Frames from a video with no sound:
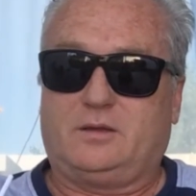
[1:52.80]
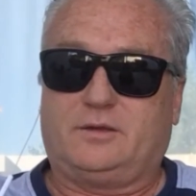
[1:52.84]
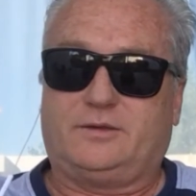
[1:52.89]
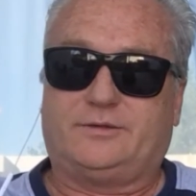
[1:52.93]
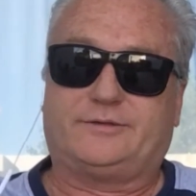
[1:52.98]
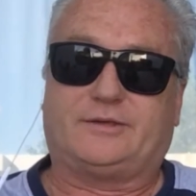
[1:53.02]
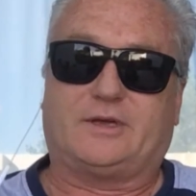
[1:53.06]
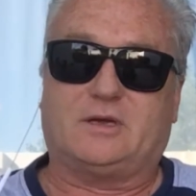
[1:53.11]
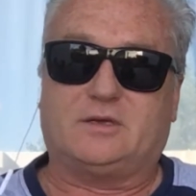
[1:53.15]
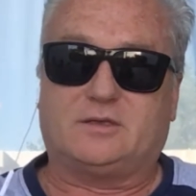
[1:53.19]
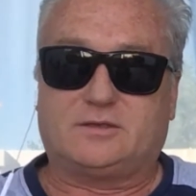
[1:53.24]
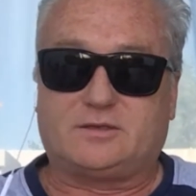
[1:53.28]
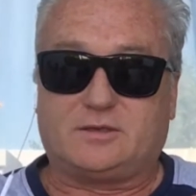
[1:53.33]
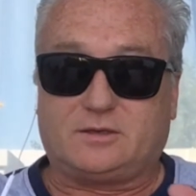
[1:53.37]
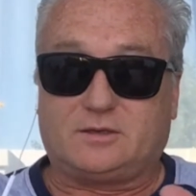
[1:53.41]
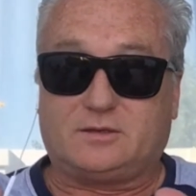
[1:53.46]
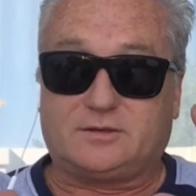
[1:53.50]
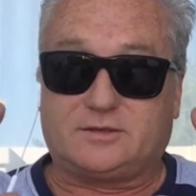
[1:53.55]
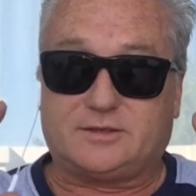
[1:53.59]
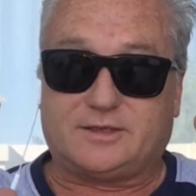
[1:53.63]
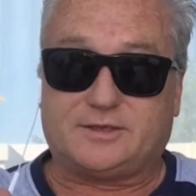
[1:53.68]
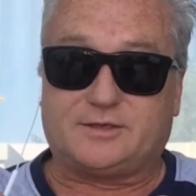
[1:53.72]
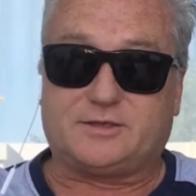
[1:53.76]
So
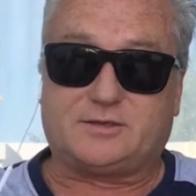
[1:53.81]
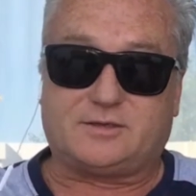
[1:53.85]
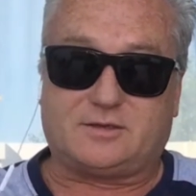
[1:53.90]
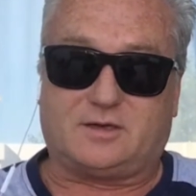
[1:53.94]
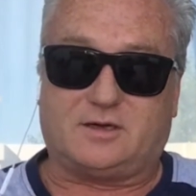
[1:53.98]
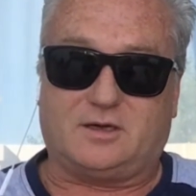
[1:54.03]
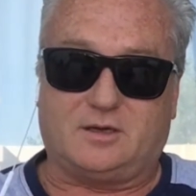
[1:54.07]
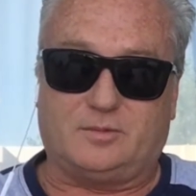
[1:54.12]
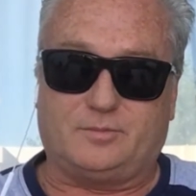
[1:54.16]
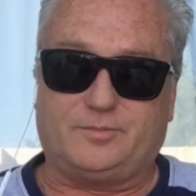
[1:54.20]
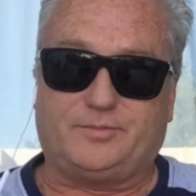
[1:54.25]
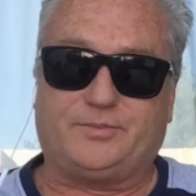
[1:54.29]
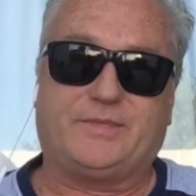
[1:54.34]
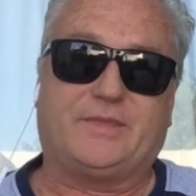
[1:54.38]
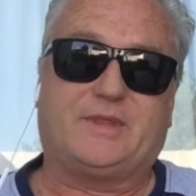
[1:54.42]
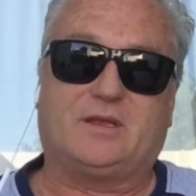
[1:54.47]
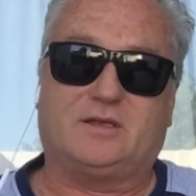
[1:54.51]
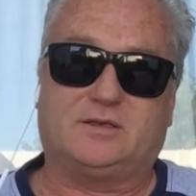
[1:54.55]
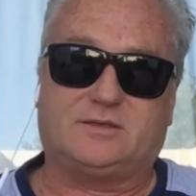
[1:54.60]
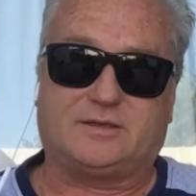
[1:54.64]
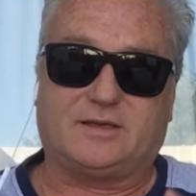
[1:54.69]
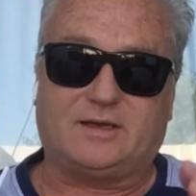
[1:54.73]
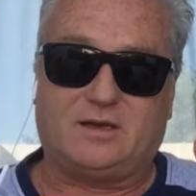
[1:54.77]
until such time
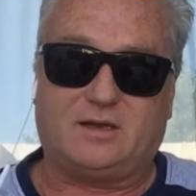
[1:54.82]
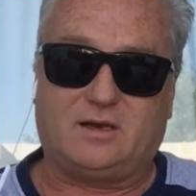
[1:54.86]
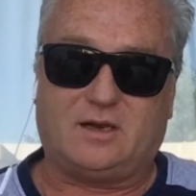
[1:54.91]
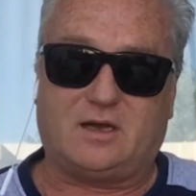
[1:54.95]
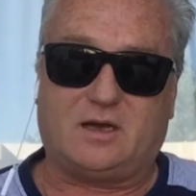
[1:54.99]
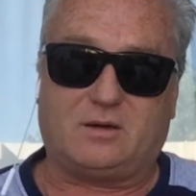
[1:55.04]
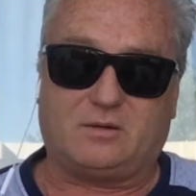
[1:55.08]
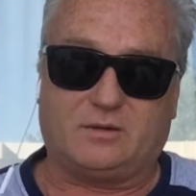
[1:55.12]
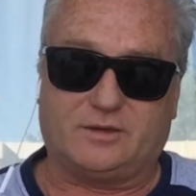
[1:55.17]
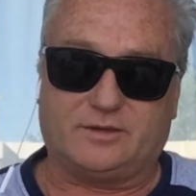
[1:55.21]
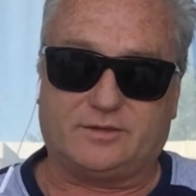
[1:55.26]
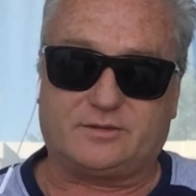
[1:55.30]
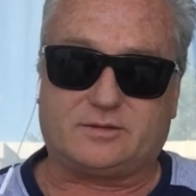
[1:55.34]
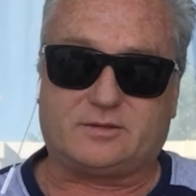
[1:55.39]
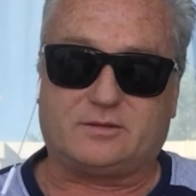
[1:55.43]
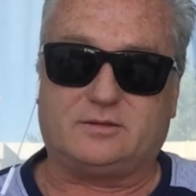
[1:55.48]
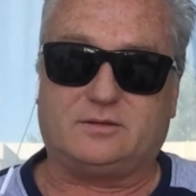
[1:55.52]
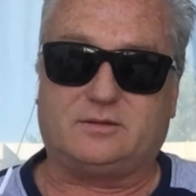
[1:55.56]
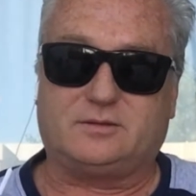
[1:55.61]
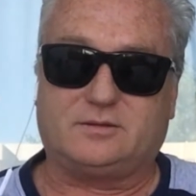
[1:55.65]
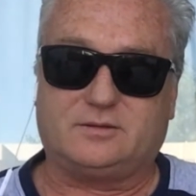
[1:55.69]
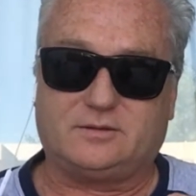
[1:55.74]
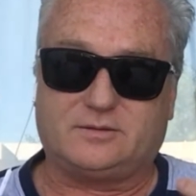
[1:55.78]
as they allow us
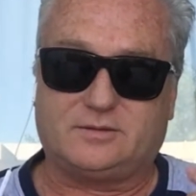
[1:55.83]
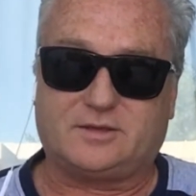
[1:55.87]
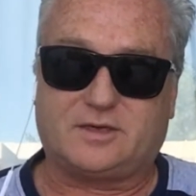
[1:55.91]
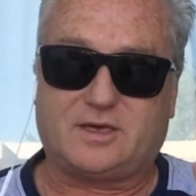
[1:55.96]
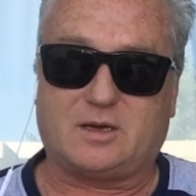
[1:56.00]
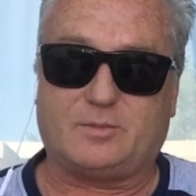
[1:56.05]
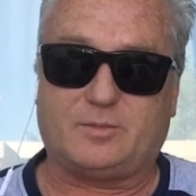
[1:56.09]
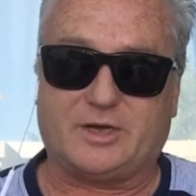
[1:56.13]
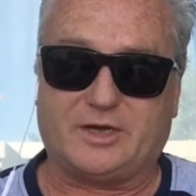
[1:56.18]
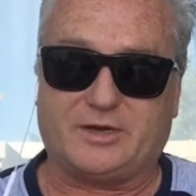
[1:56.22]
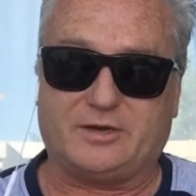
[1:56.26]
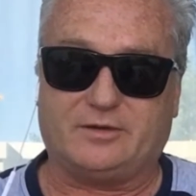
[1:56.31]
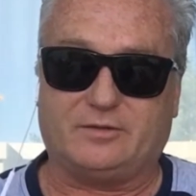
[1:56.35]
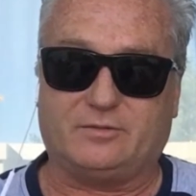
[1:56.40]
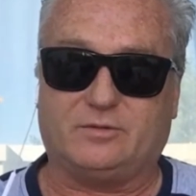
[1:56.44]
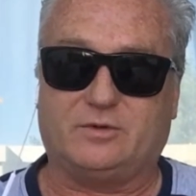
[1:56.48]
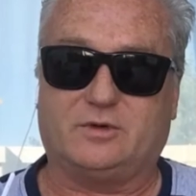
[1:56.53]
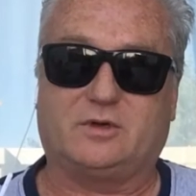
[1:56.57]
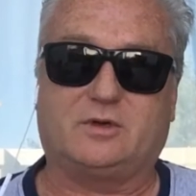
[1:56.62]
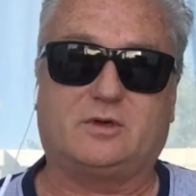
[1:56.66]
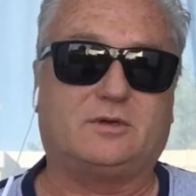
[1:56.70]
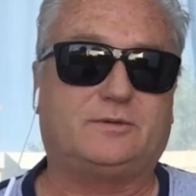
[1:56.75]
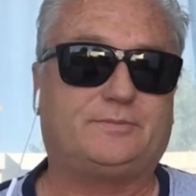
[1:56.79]
to come out and
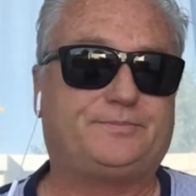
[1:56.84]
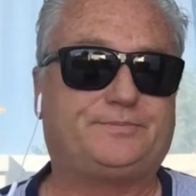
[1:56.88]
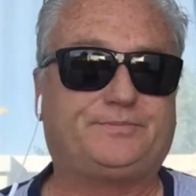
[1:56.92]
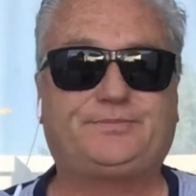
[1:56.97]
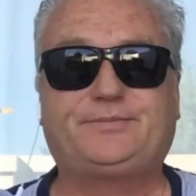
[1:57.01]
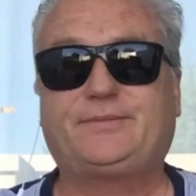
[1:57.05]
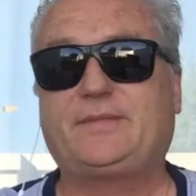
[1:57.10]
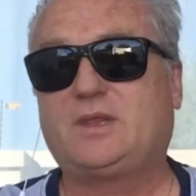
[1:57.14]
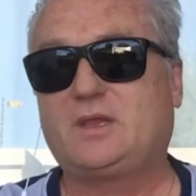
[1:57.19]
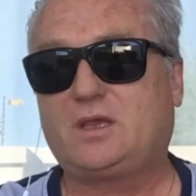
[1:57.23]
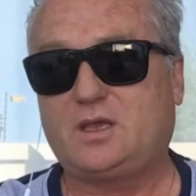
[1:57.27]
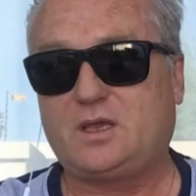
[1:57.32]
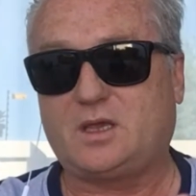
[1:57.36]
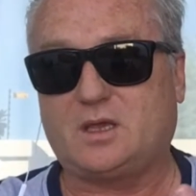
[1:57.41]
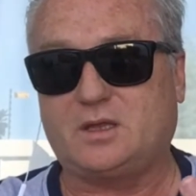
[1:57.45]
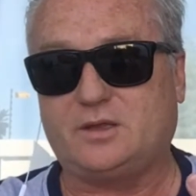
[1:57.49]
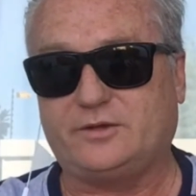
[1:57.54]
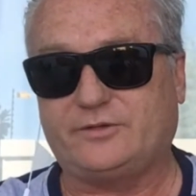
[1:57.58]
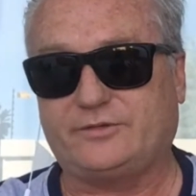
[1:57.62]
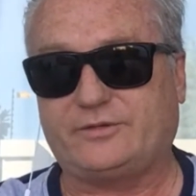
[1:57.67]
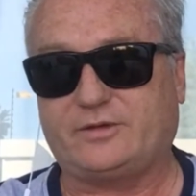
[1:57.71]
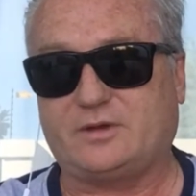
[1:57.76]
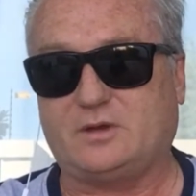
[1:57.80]
work, can
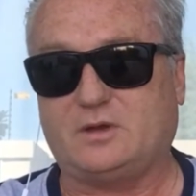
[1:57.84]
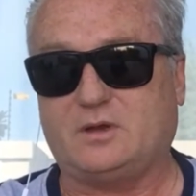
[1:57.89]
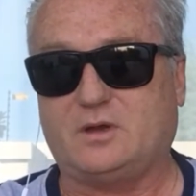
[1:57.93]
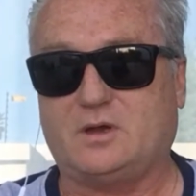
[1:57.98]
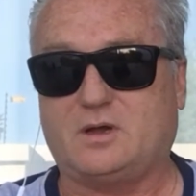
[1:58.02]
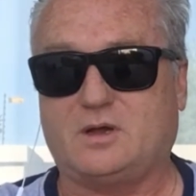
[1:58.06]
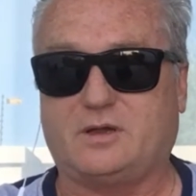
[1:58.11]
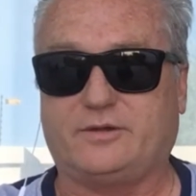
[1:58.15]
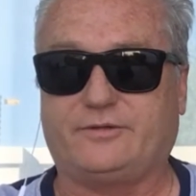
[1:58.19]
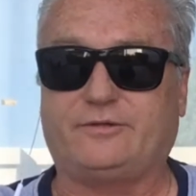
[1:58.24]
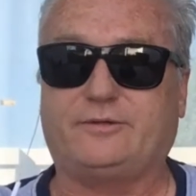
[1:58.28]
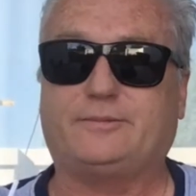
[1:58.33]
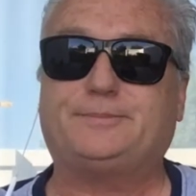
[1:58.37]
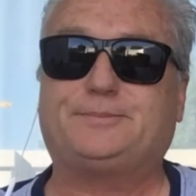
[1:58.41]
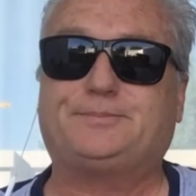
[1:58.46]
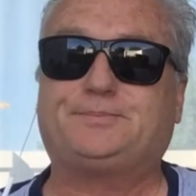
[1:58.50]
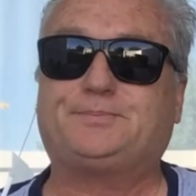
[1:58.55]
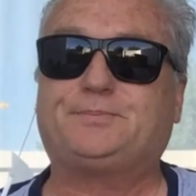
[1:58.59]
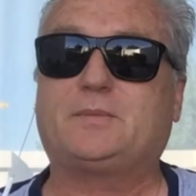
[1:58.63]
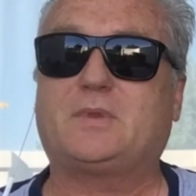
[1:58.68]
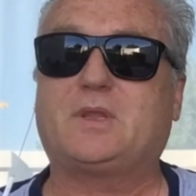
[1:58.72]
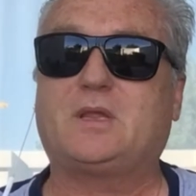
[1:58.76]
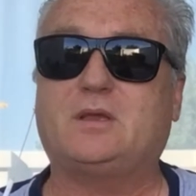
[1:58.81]
you sell your house?
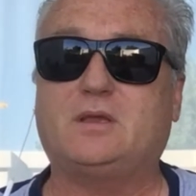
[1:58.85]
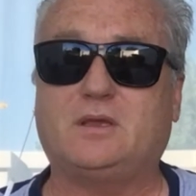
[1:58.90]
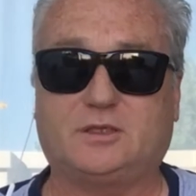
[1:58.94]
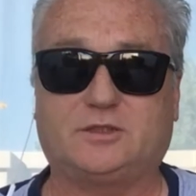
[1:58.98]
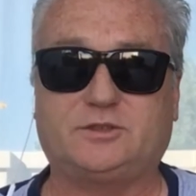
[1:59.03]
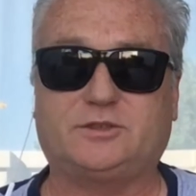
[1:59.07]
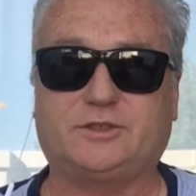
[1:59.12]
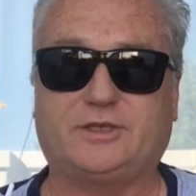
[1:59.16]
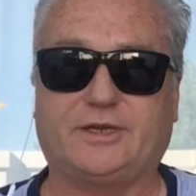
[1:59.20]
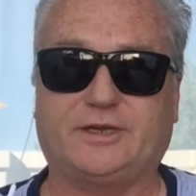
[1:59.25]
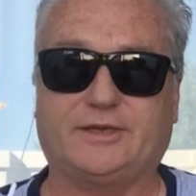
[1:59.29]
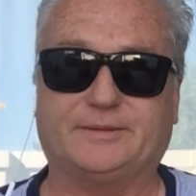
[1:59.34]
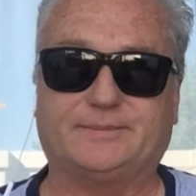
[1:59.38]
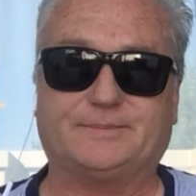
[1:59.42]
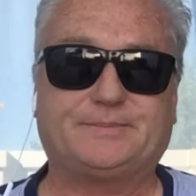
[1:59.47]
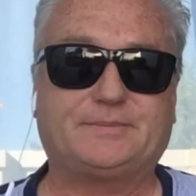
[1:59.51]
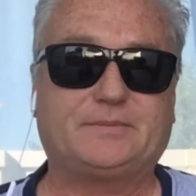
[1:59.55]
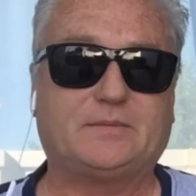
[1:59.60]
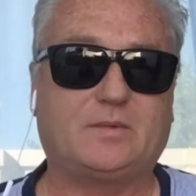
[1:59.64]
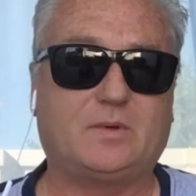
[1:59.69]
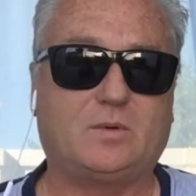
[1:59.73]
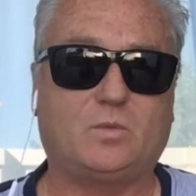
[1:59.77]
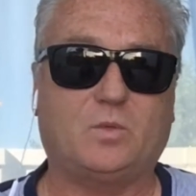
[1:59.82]
Yes, you can.
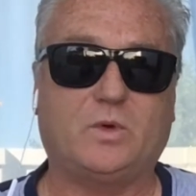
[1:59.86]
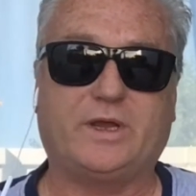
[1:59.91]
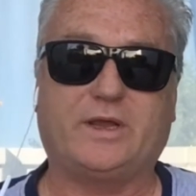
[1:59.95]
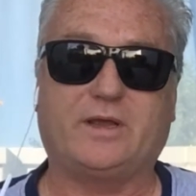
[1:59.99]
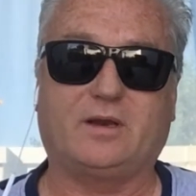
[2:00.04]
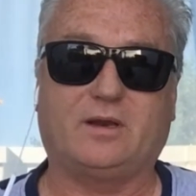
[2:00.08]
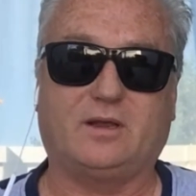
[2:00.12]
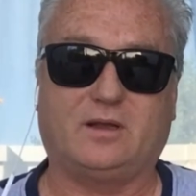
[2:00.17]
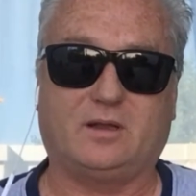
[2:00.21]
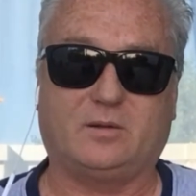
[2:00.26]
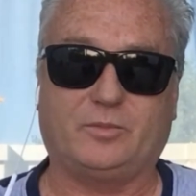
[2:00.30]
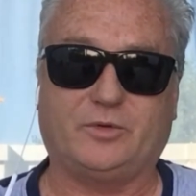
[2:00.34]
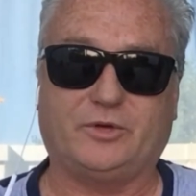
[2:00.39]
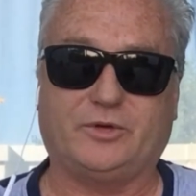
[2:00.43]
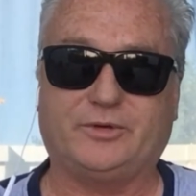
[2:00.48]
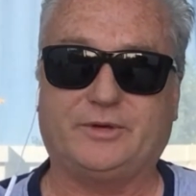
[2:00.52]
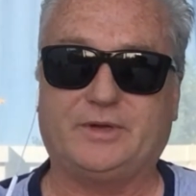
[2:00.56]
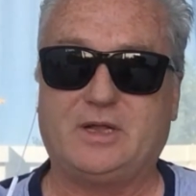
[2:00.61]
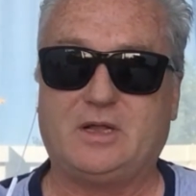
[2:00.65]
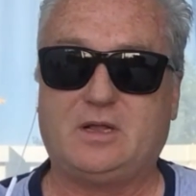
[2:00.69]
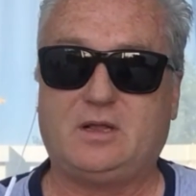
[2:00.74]
We can help you.